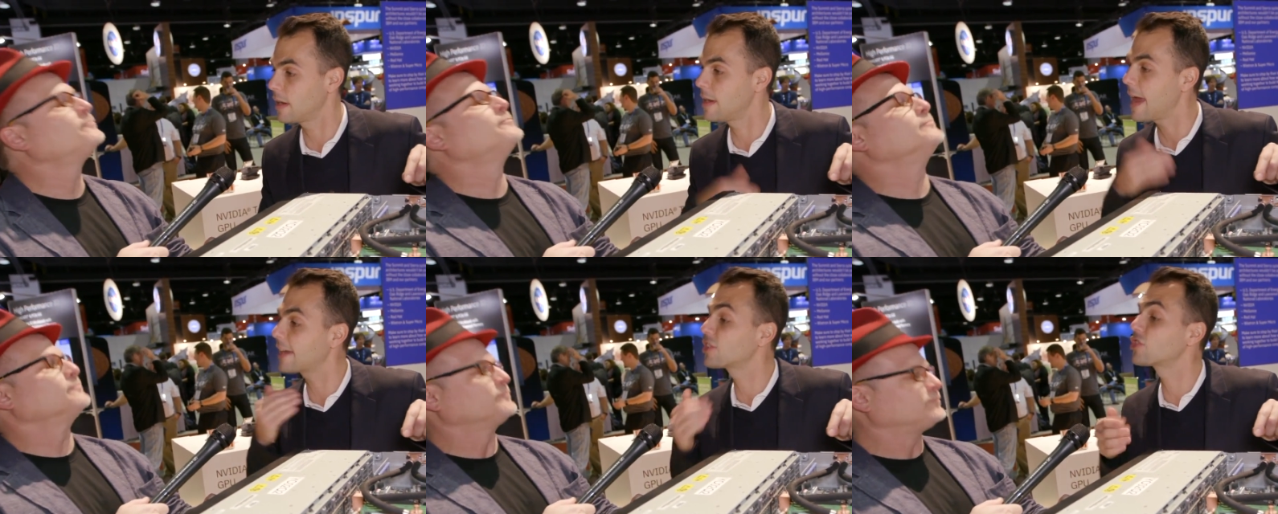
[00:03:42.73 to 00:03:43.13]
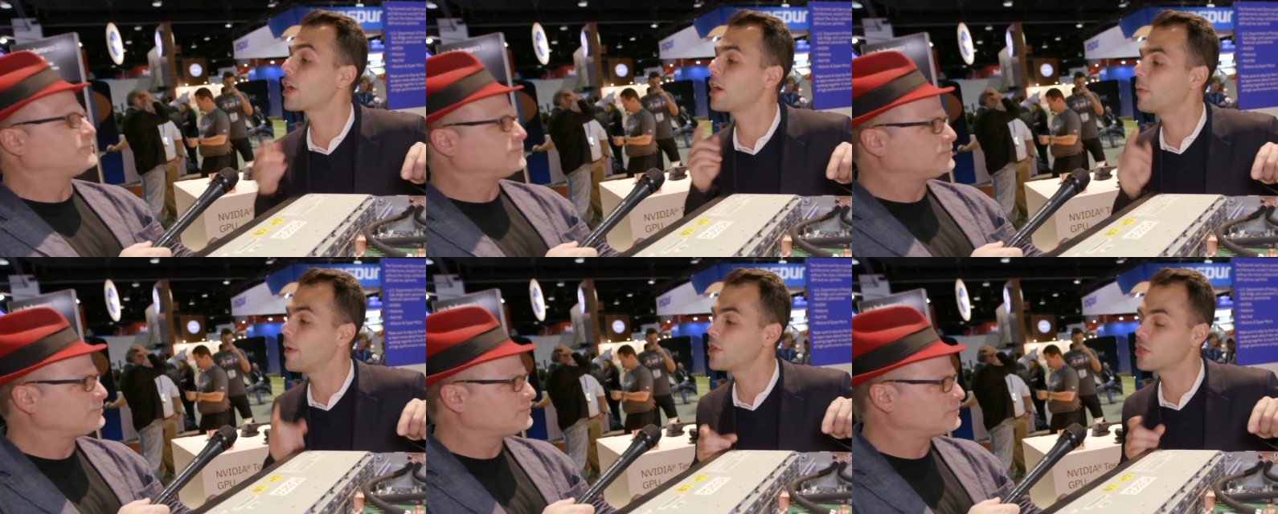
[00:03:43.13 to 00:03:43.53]
Speaker 1: The next
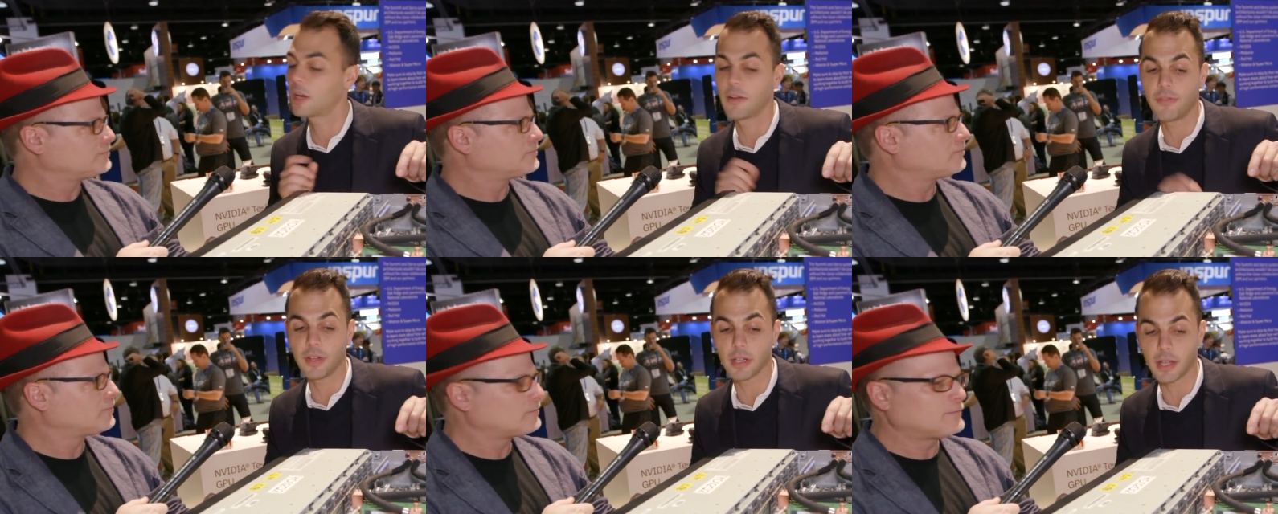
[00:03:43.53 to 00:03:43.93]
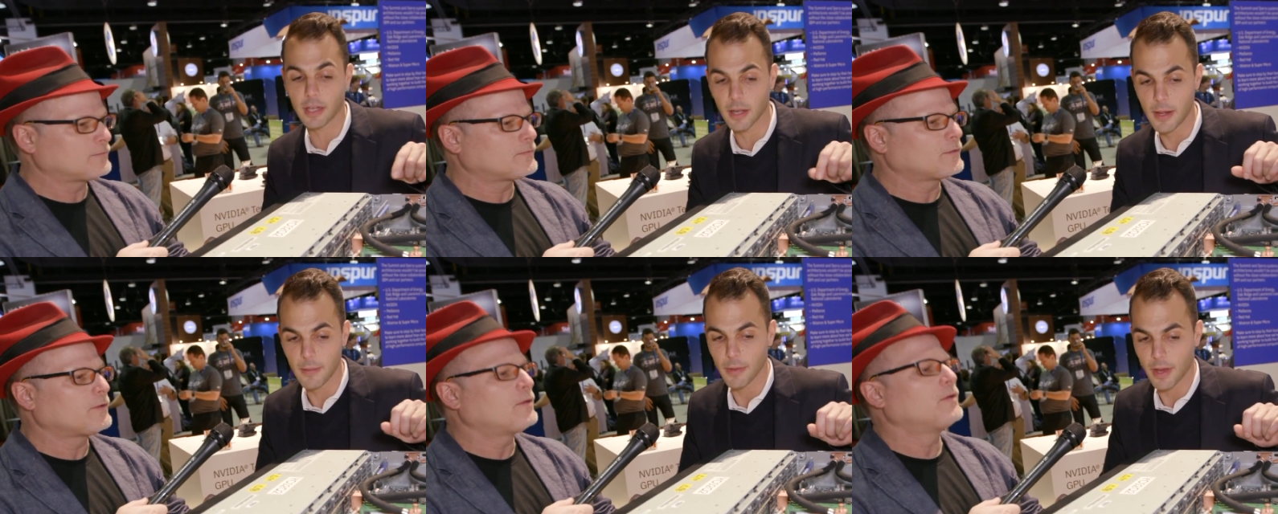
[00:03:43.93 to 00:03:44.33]
generation
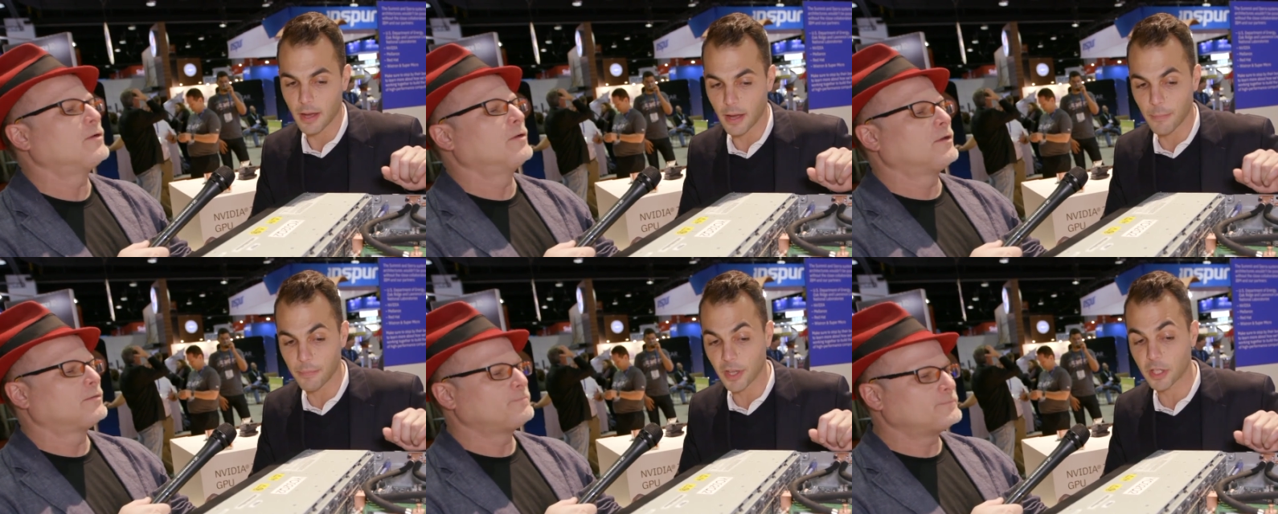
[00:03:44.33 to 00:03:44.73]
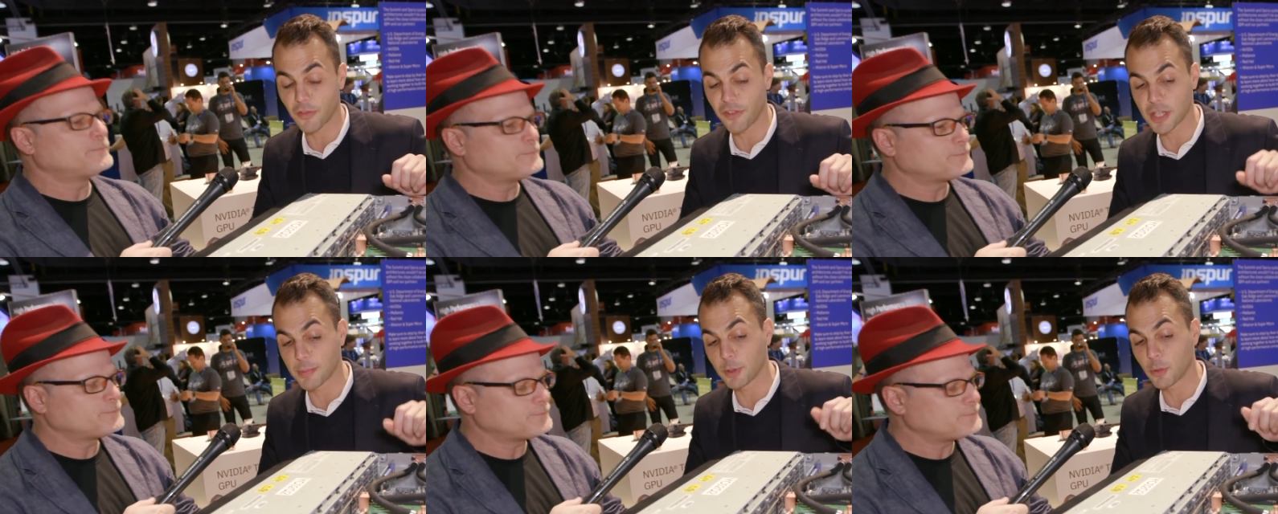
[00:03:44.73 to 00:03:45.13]
NVLink
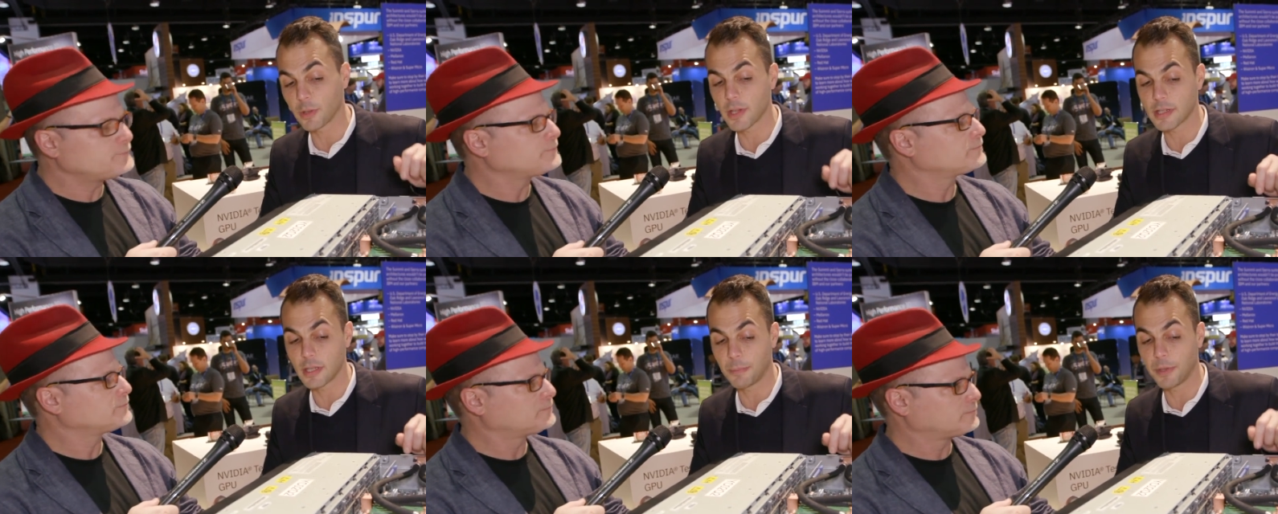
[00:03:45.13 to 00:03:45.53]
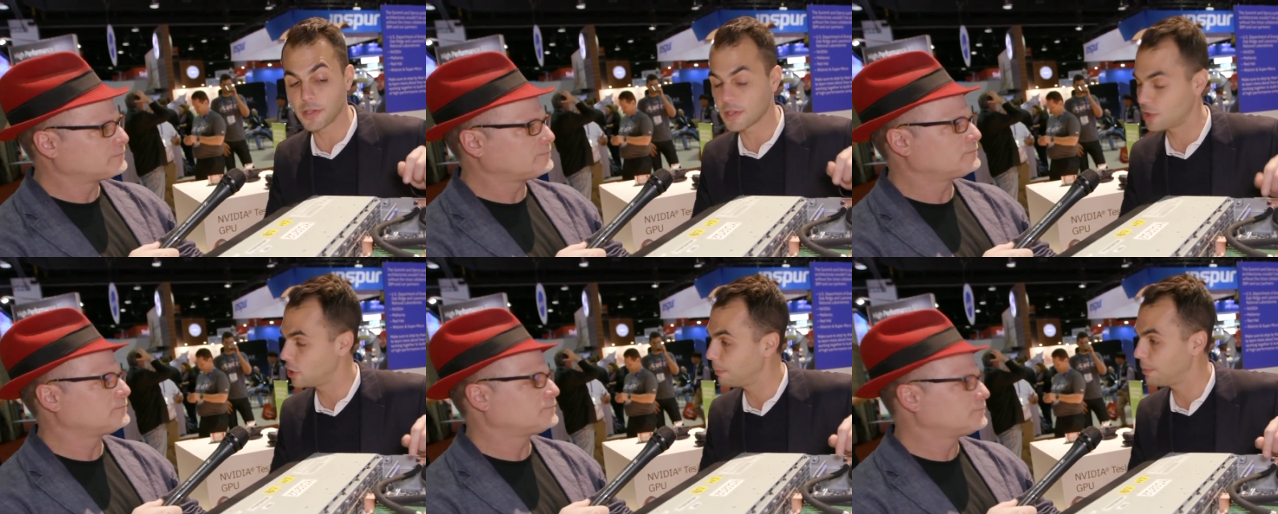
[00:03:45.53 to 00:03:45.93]
interface between the
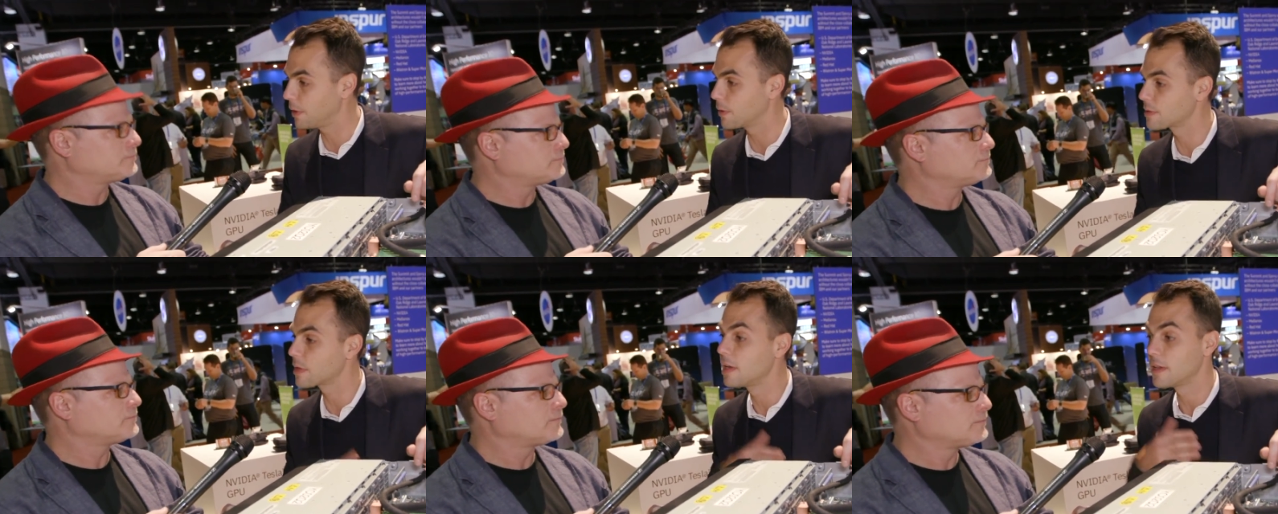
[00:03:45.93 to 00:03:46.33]
CPUs and GPUs,